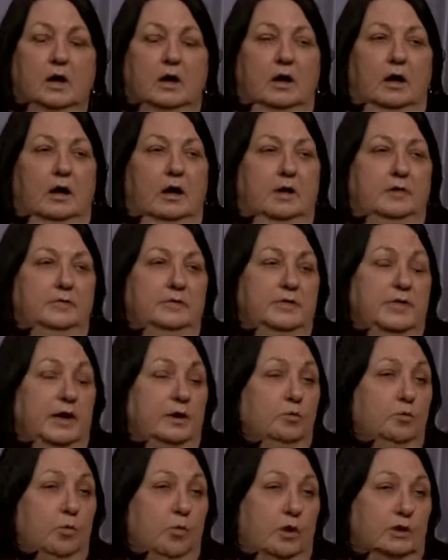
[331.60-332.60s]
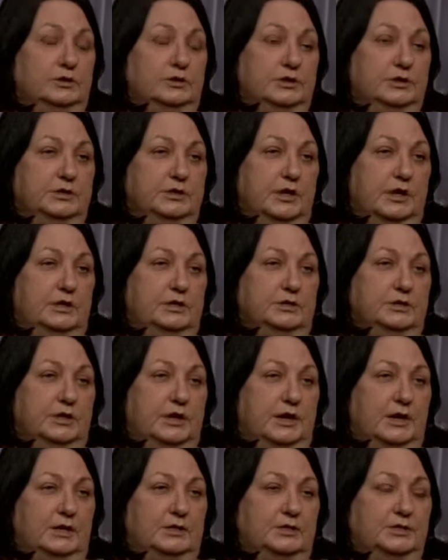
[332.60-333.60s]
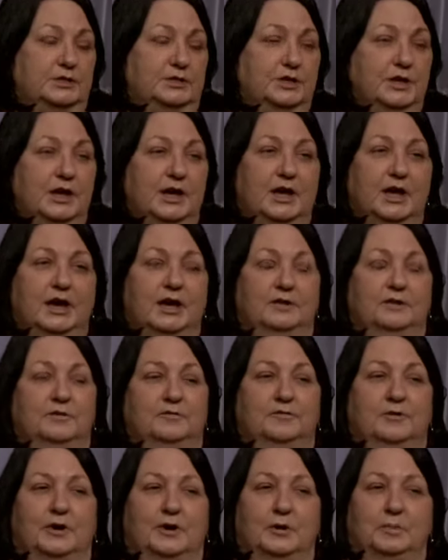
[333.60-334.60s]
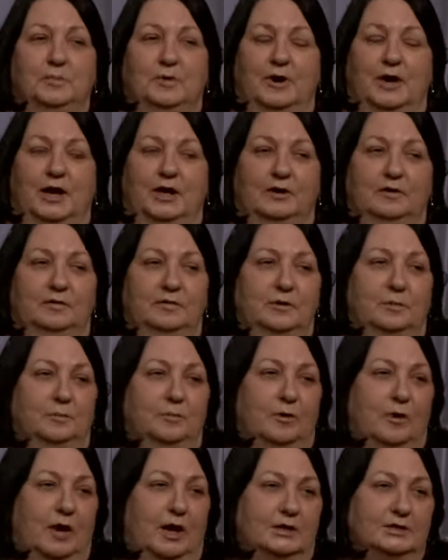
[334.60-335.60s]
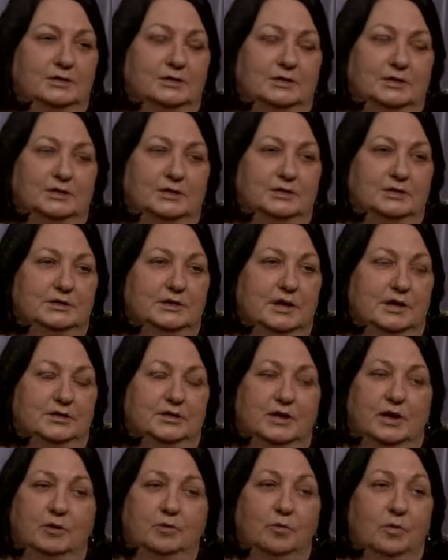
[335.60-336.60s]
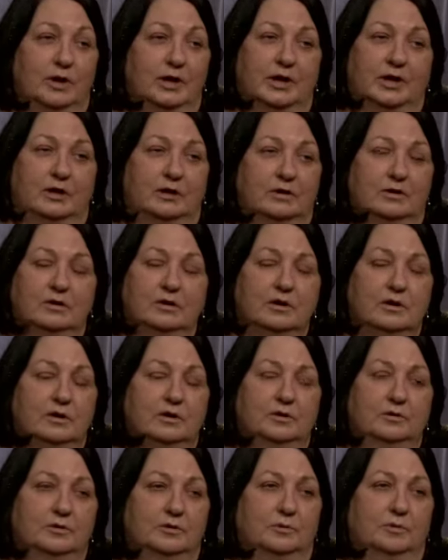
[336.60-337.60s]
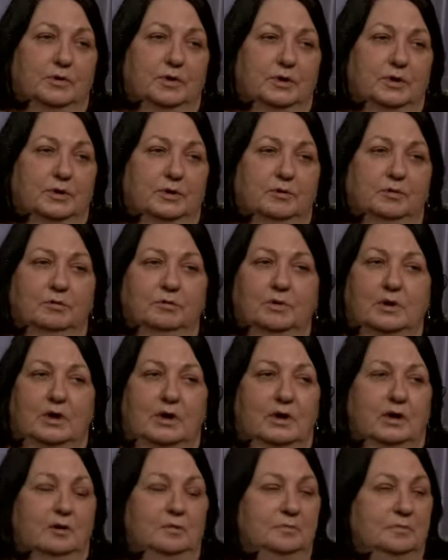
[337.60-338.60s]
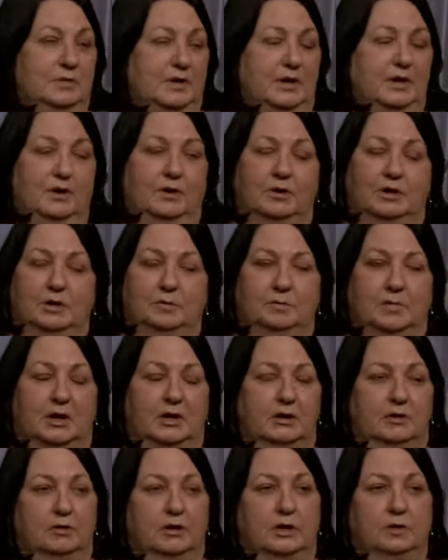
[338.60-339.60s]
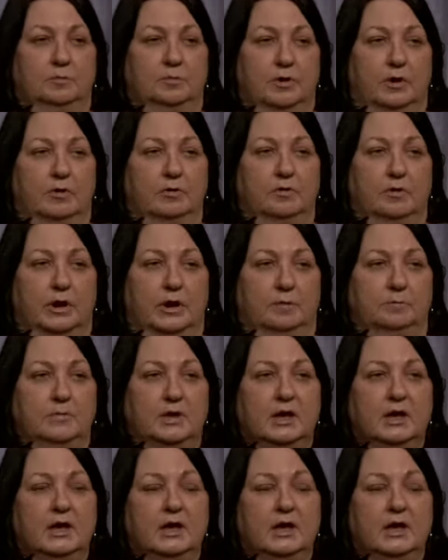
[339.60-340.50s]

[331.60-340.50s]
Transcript: Uh, they want to take tests, and they're very proud of the prizes that they win through um, the Earning by Learning program.